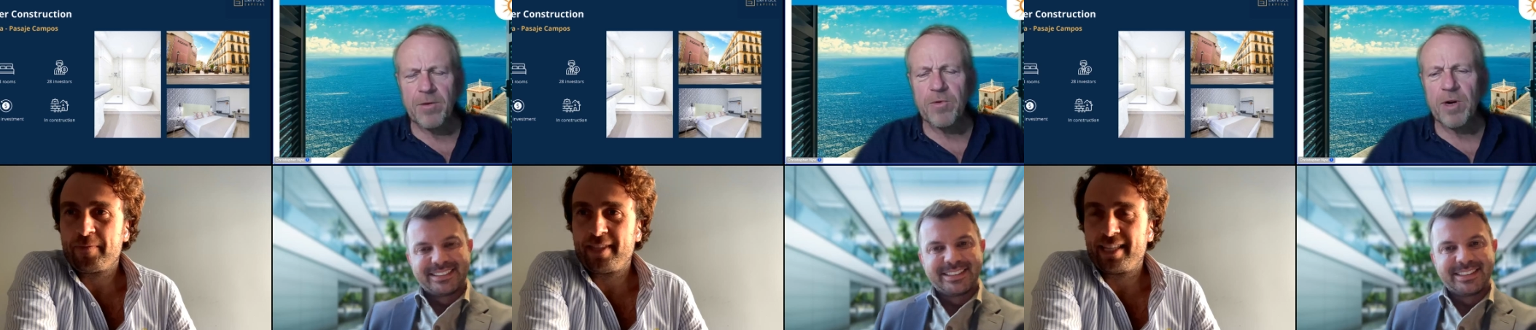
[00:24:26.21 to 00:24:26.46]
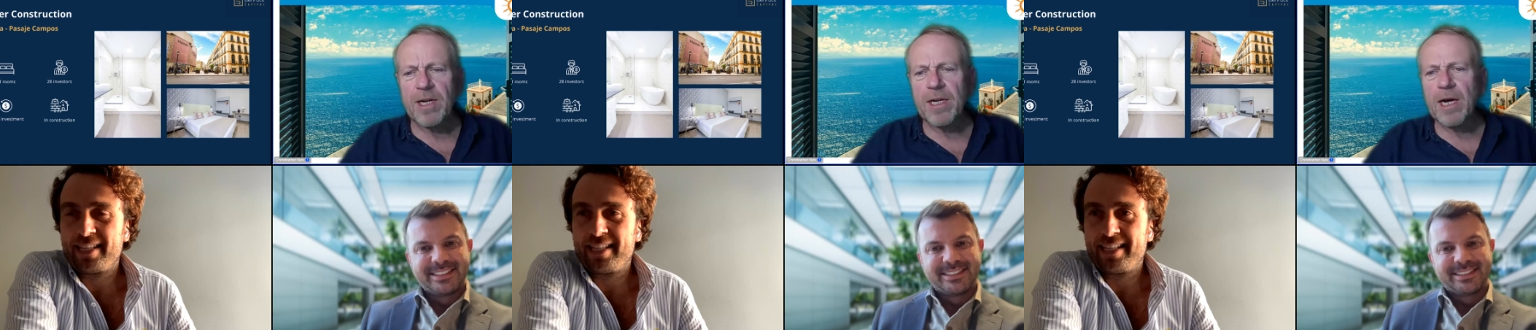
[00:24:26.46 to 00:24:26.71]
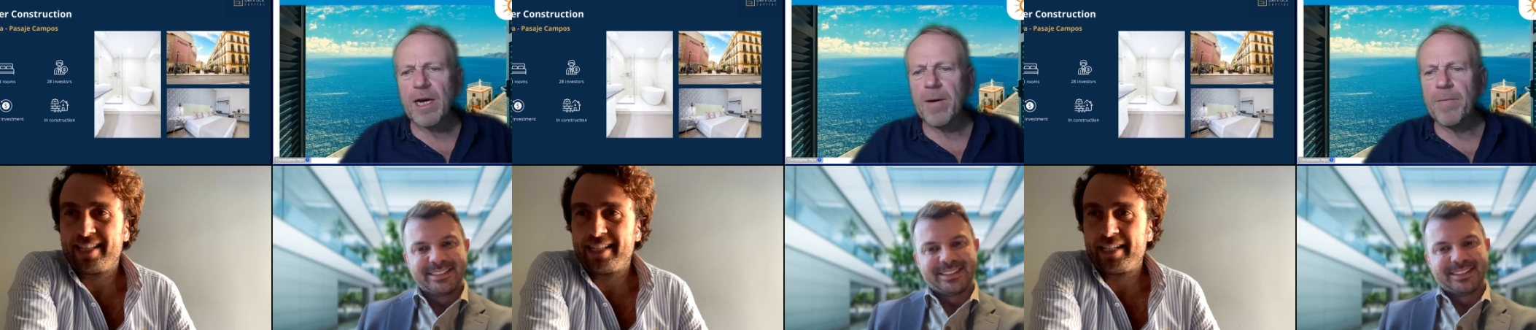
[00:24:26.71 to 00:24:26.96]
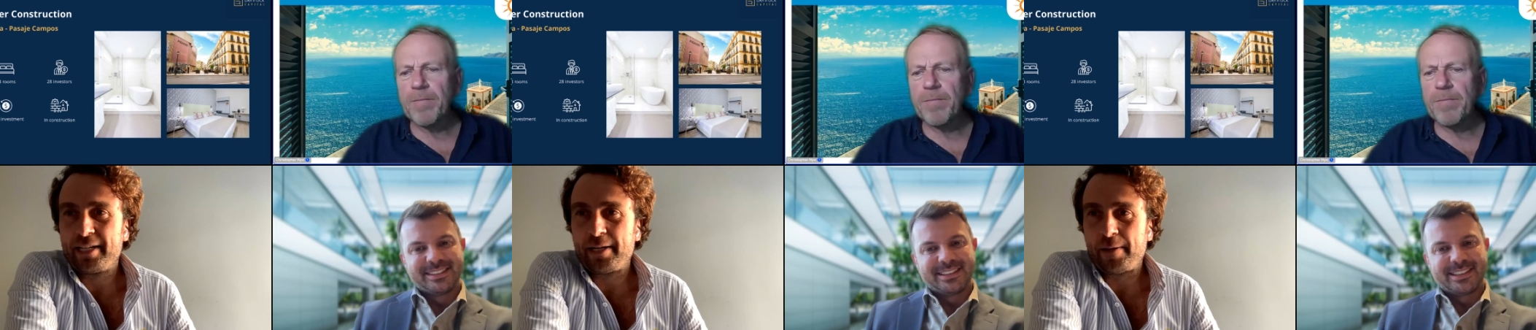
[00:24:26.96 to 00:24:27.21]
Speaker 1: Right,
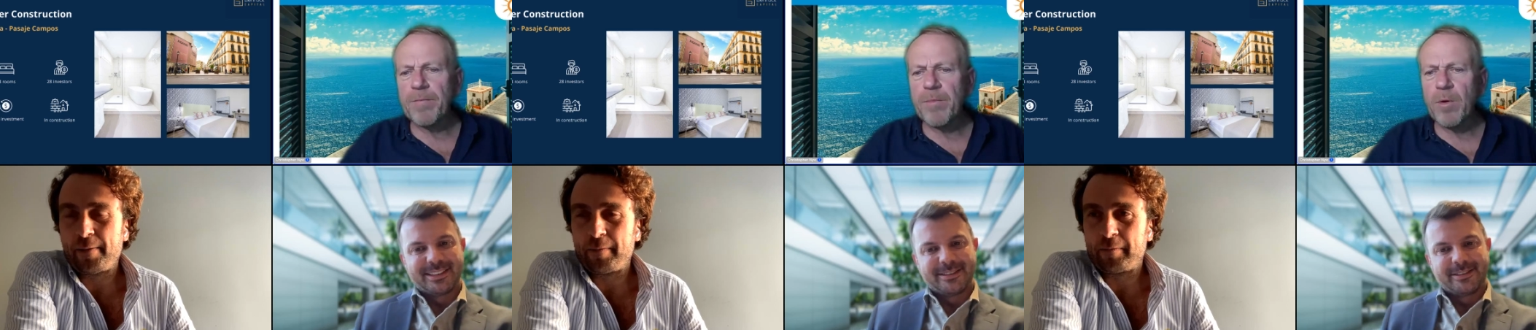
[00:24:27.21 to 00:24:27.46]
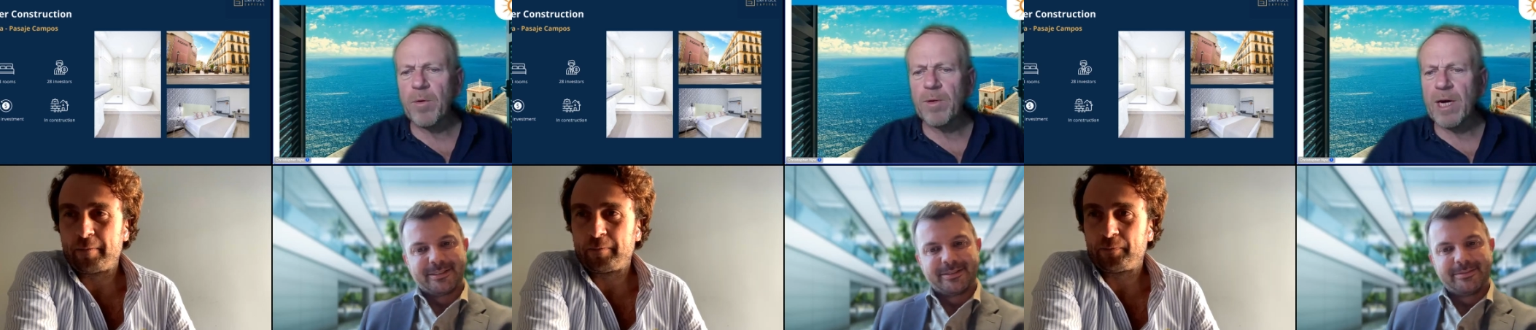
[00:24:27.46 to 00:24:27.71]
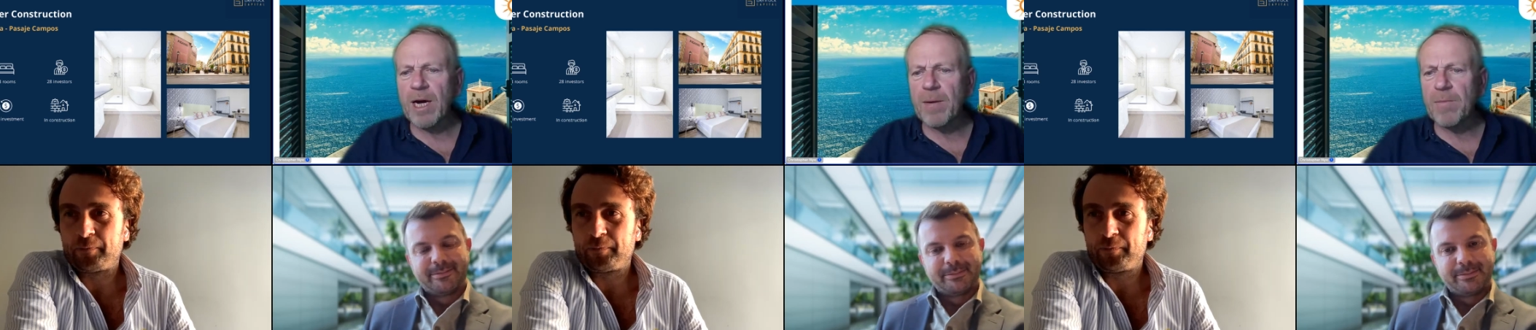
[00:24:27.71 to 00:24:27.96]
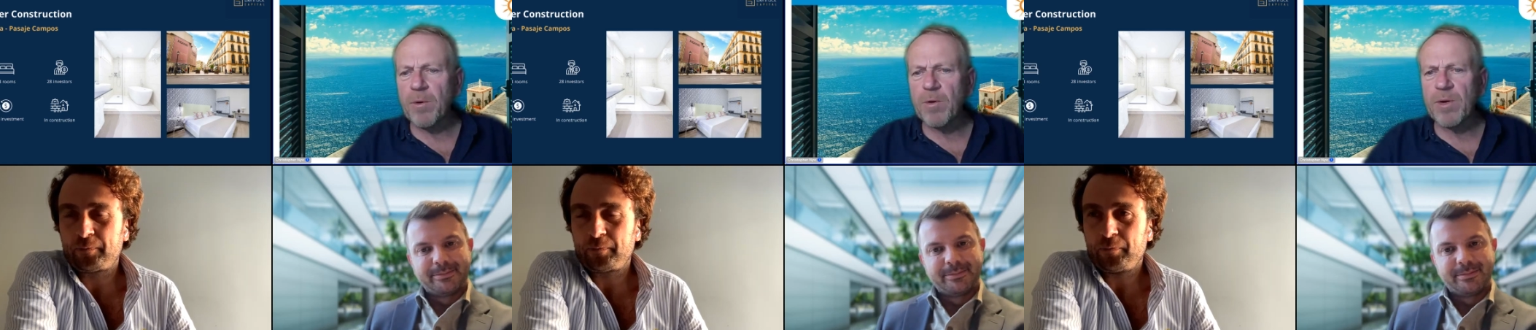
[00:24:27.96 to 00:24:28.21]
um, more uh,
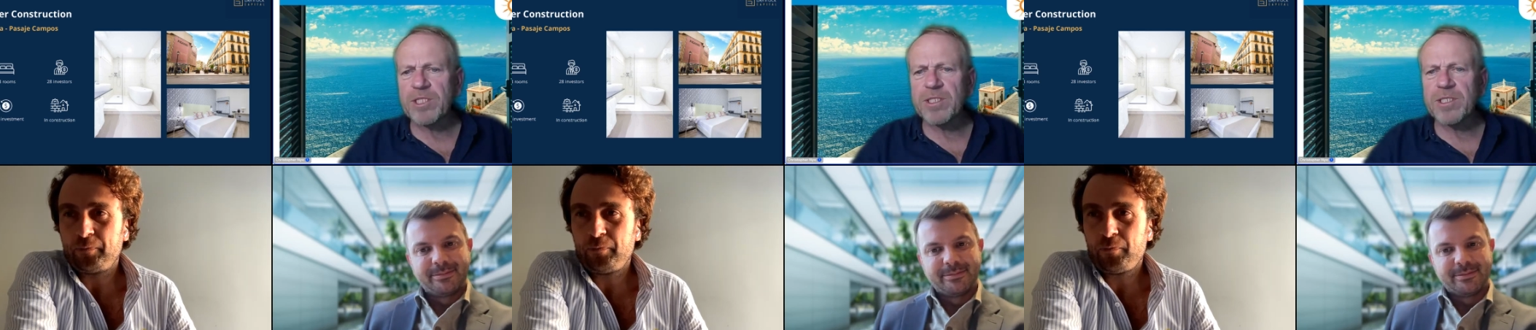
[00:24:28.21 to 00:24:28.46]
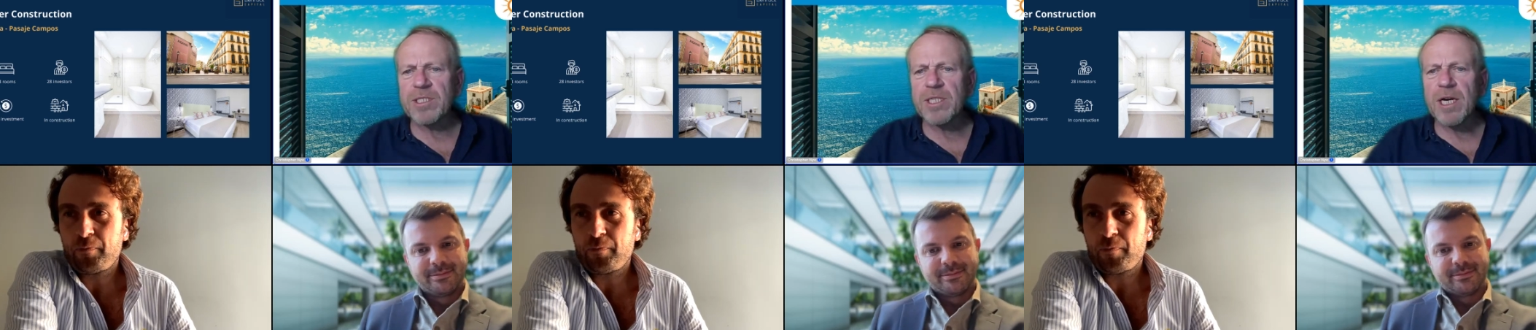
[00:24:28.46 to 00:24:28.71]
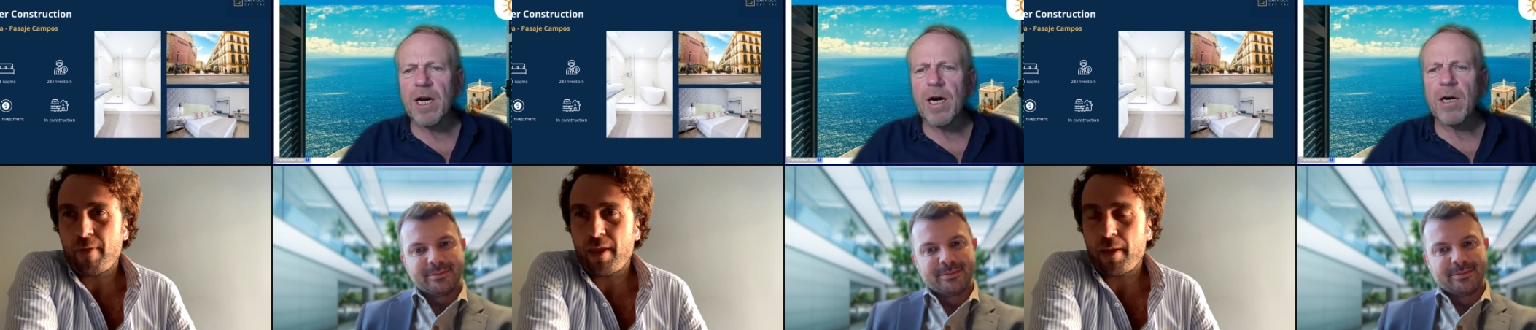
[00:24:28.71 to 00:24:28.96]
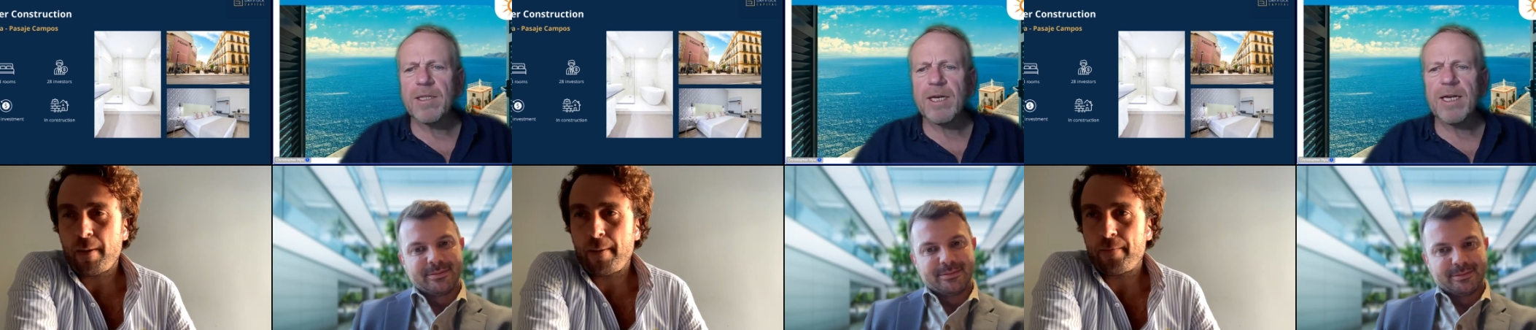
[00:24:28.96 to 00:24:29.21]
more questions.
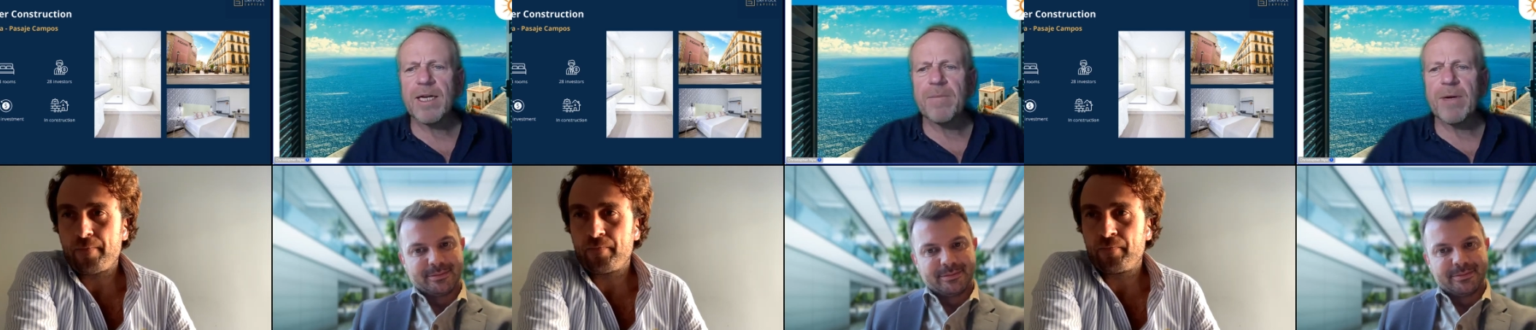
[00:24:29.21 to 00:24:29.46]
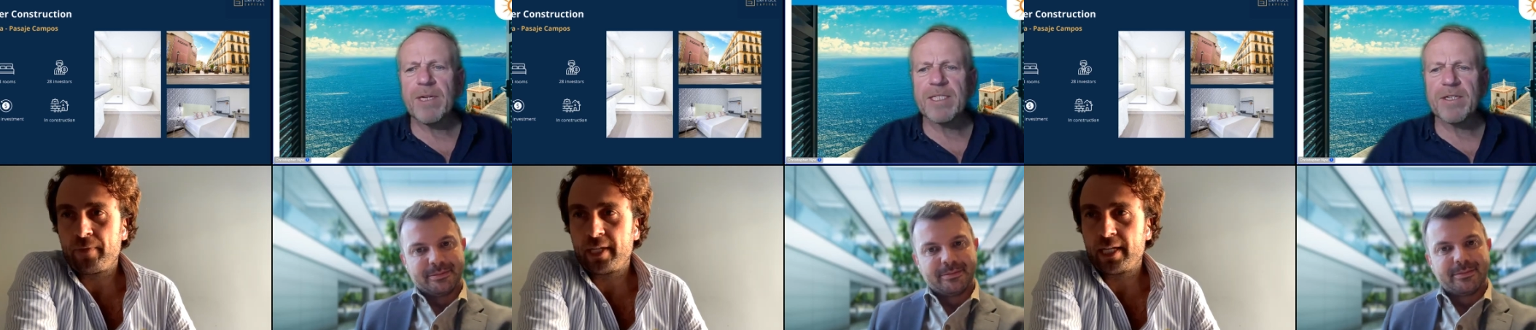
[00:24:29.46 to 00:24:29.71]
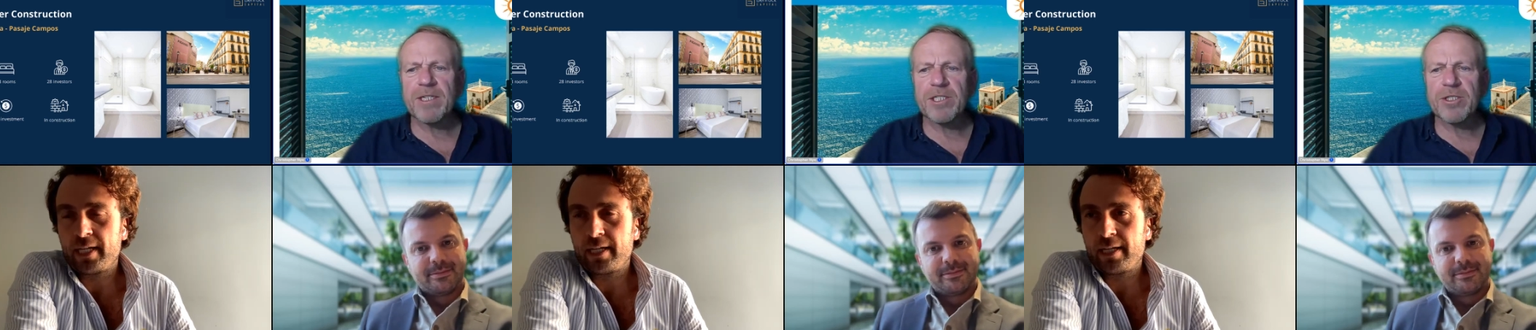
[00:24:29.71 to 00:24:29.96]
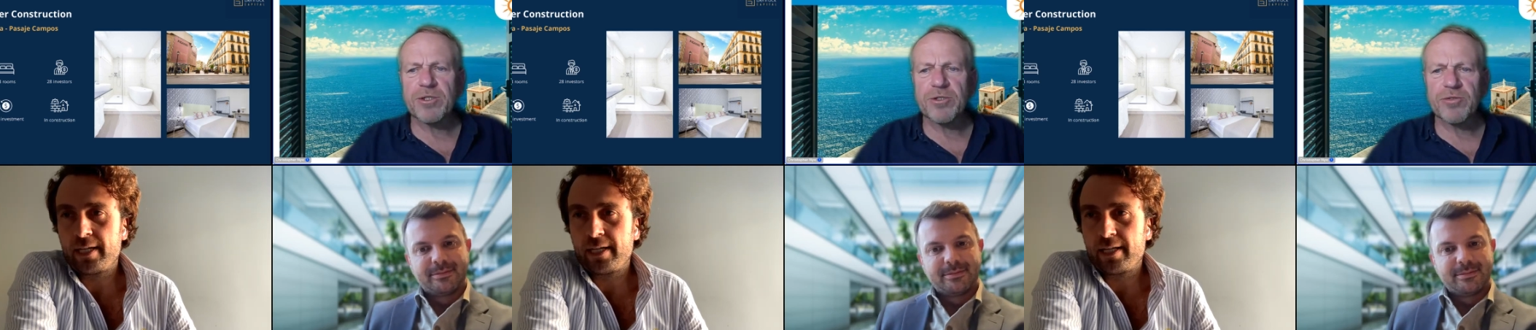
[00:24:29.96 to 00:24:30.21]
Are there any medical
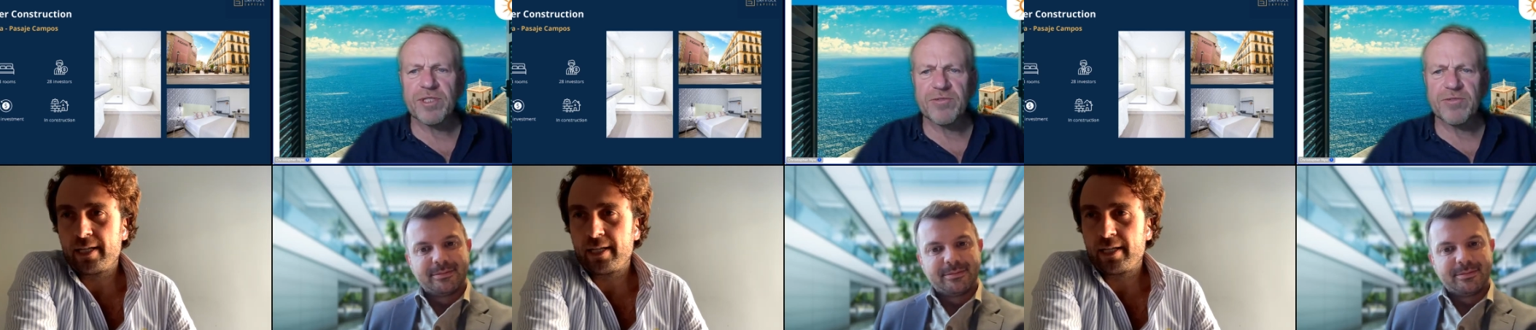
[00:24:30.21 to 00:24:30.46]
insurance